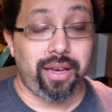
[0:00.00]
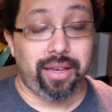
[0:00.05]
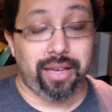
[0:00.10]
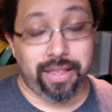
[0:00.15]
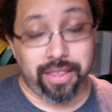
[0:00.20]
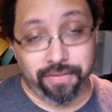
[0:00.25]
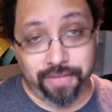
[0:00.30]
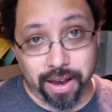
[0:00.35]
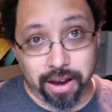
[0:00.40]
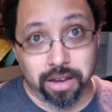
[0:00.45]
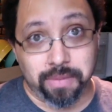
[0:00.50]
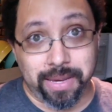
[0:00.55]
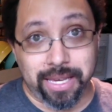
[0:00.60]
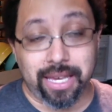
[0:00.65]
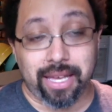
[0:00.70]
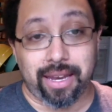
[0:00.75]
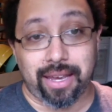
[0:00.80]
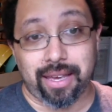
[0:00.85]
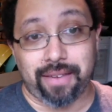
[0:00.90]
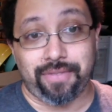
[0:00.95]
at the very
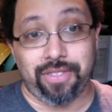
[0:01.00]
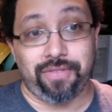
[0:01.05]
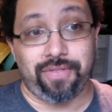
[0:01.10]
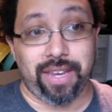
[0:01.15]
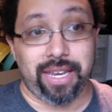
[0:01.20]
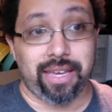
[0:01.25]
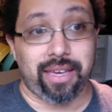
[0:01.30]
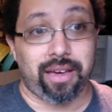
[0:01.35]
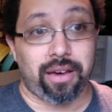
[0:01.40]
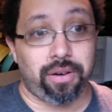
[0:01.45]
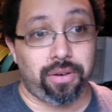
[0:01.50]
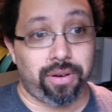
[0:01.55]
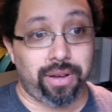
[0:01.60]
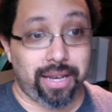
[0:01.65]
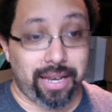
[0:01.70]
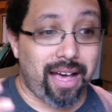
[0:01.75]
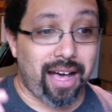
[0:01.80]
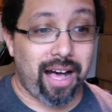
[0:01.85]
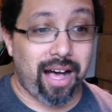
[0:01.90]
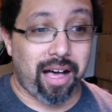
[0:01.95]
beginning of the video,
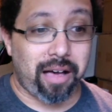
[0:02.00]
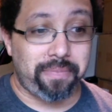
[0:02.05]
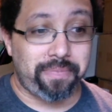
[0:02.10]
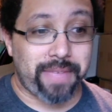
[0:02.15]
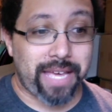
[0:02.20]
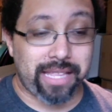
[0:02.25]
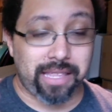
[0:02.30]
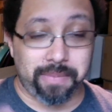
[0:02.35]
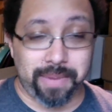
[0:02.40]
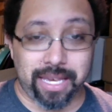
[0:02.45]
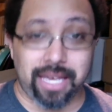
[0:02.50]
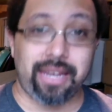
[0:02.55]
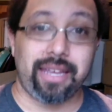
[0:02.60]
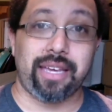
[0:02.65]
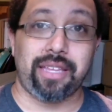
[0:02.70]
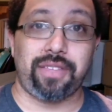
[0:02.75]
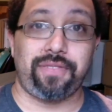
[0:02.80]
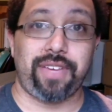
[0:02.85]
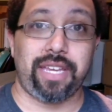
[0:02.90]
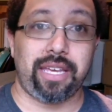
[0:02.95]
and at the beginning
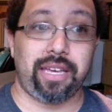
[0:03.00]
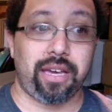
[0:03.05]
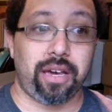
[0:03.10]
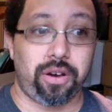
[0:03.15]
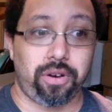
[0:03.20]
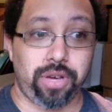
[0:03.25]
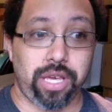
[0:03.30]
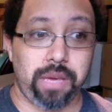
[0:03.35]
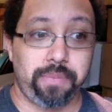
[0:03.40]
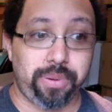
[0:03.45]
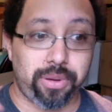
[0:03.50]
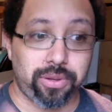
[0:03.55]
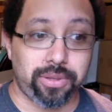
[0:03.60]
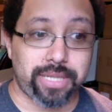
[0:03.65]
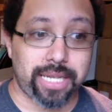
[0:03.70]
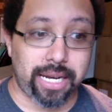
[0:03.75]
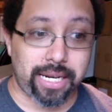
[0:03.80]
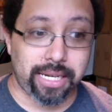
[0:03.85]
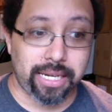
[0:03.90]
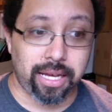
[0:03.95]
of the video, he pulls
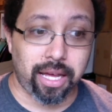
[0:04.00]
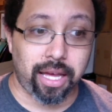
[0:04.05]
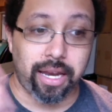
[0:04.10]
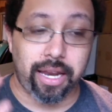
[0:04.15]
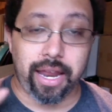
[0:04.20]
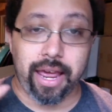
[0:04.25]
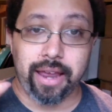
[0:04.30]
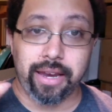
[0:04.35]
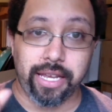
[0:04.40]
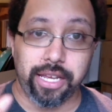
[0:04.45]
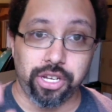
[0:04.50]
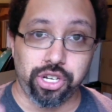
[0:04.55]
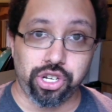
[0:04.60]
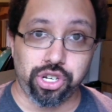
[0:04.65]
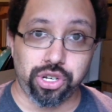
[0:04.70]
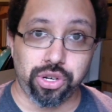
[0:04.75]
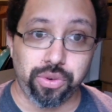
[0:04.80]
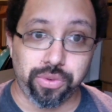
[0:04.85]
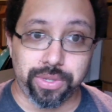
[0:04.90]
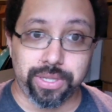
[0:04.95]
out a gun and he
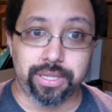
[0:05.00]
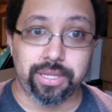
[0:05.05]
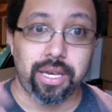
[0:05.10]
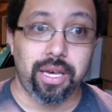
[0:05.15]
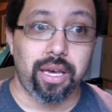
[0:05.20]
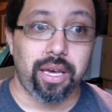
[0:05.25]
shoots